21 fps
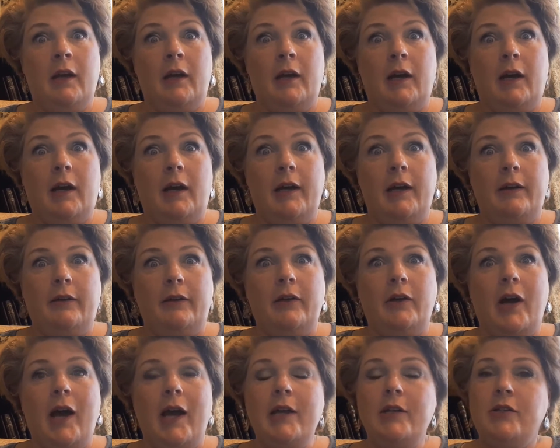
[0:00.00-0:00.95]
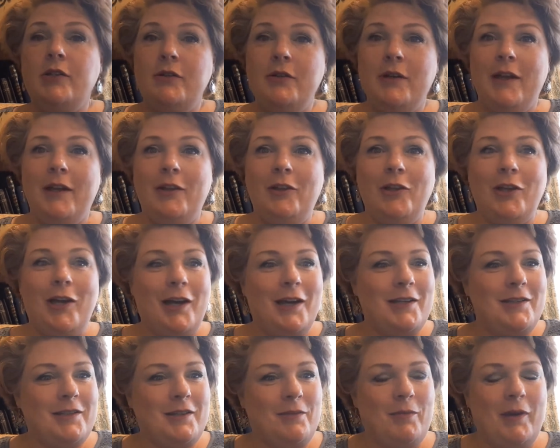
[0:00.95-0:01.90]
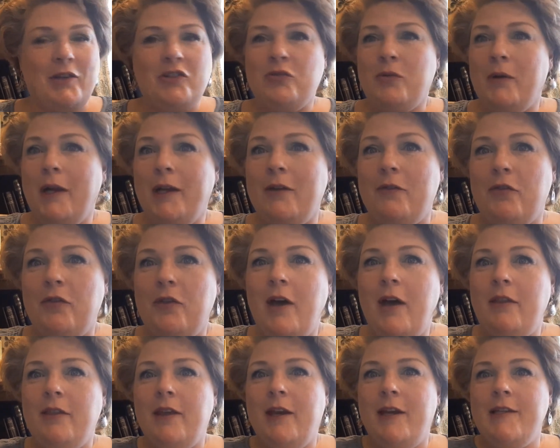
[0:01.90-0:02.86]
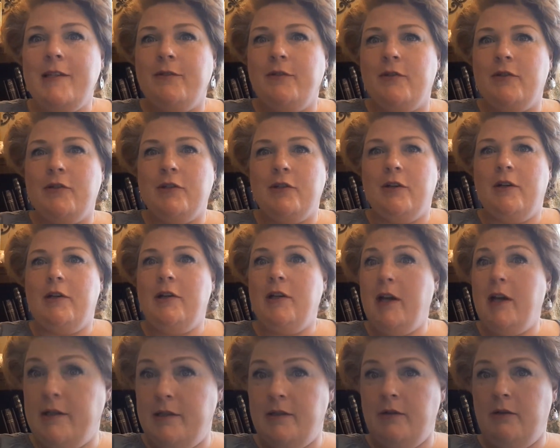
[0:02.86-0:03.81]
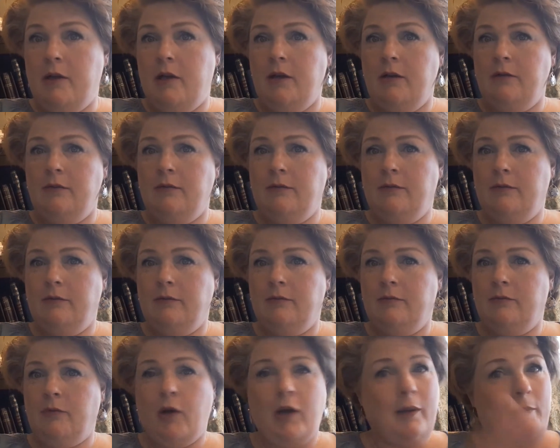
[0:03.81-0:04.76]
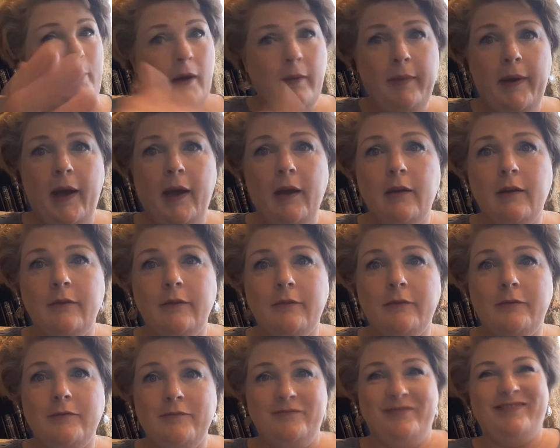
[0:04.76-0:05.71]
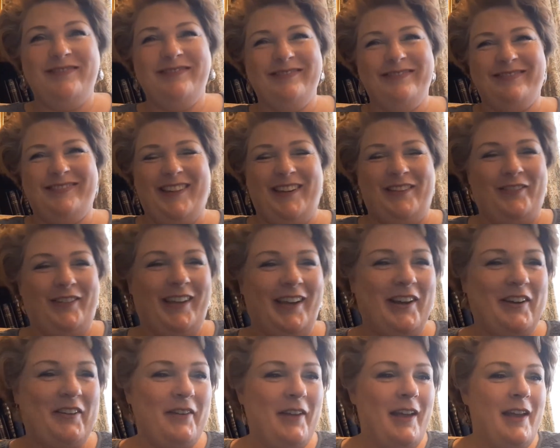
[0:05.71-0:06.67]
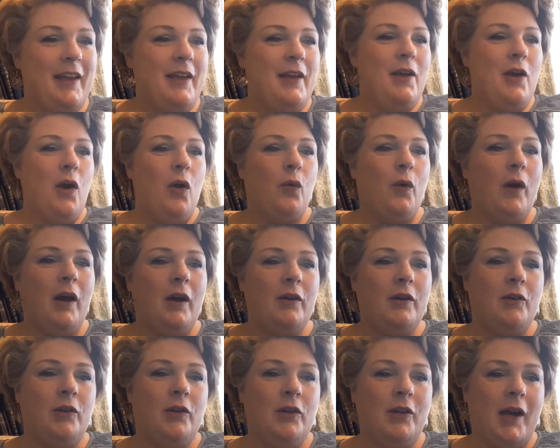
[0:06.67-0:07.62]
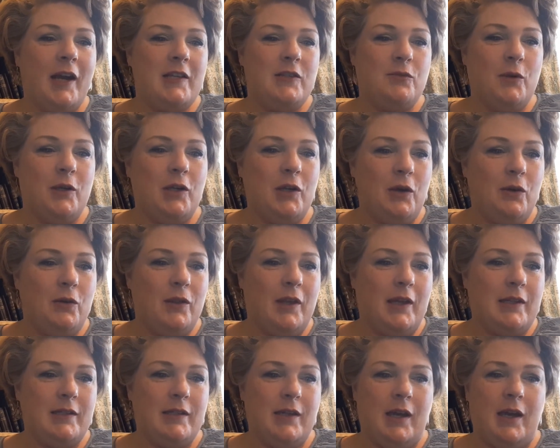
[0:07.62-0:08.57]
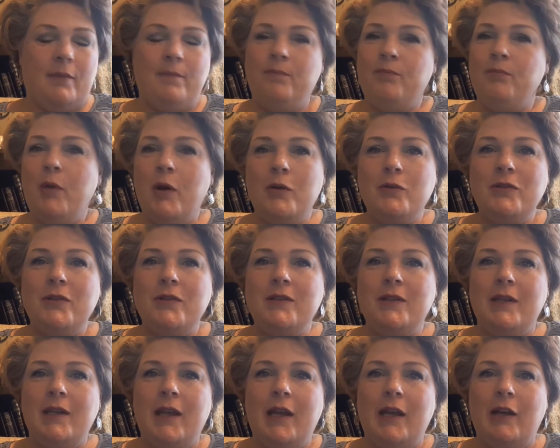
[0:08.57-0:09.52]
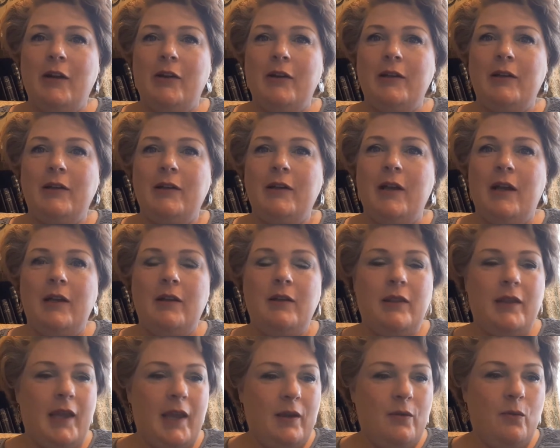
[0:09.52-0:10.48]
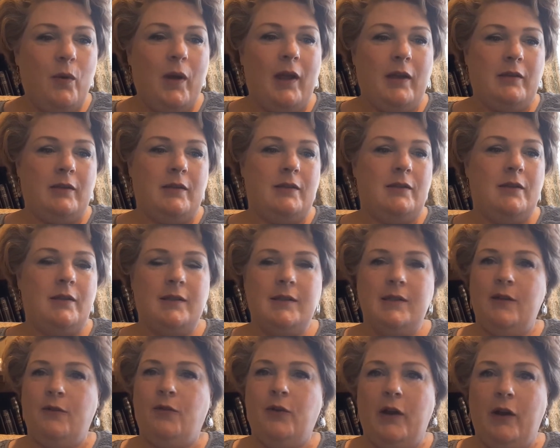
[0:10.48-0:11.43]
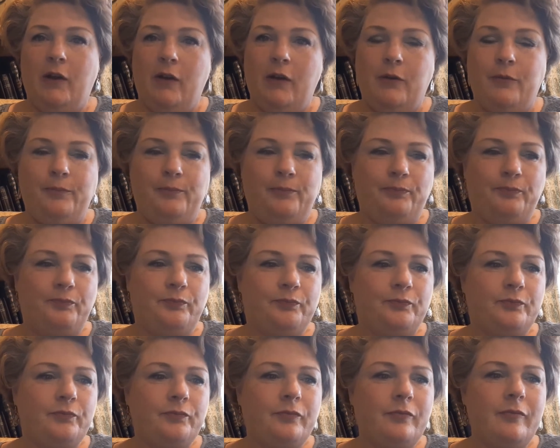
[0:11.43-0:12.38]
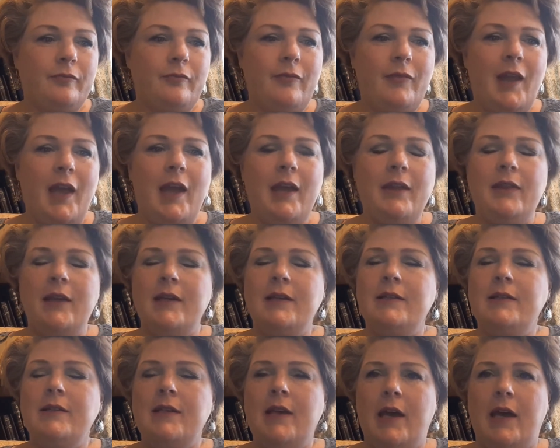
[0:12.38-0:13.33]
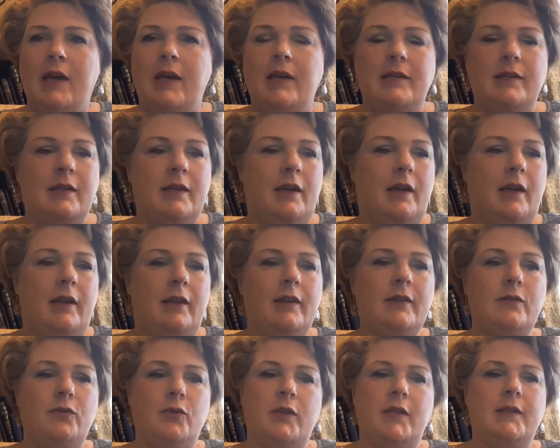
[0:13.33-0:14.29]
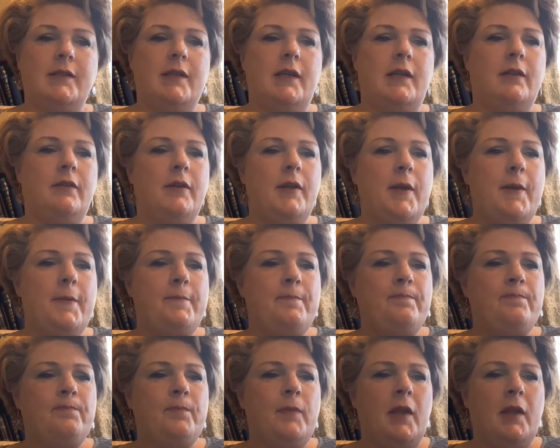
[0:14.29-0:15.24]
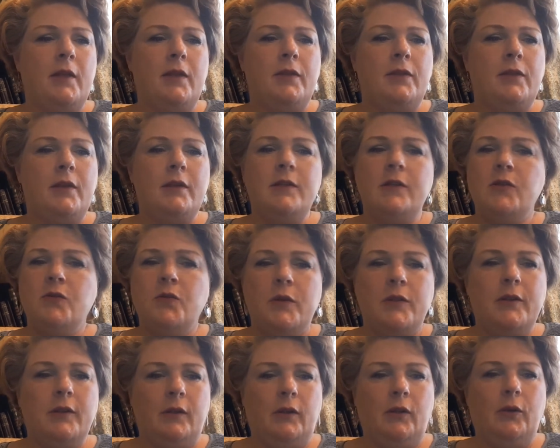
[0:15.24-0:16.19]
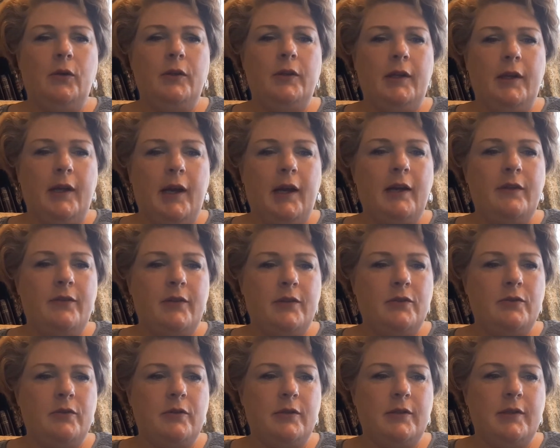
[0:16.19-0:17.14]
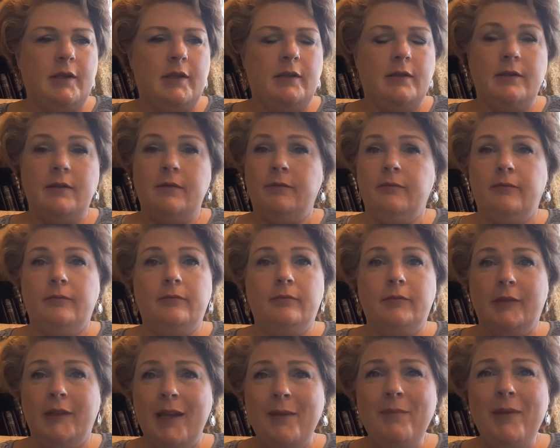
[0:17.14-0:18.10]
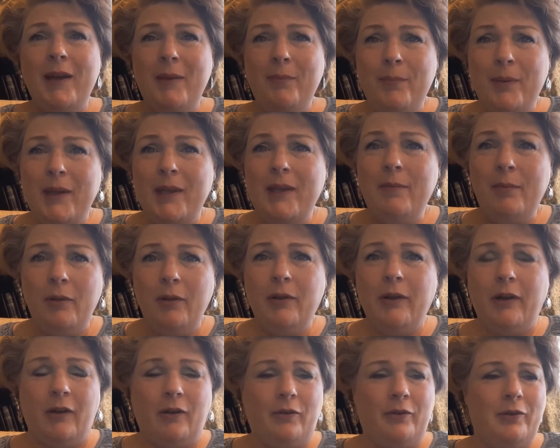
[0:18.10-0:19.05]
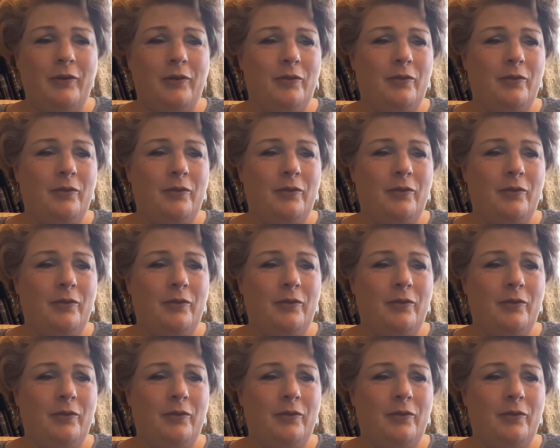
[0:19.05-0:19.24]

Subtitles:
I don't know. I do get lost in my train of thought, that's for sure. Are you still there? Well, come on back. Here we go. Well, you guys, we know that Moses and Aaron, they went to see Pharaoh. And they said, this is what they said. This is what the Lord, the God of Israel, says. Let my people go.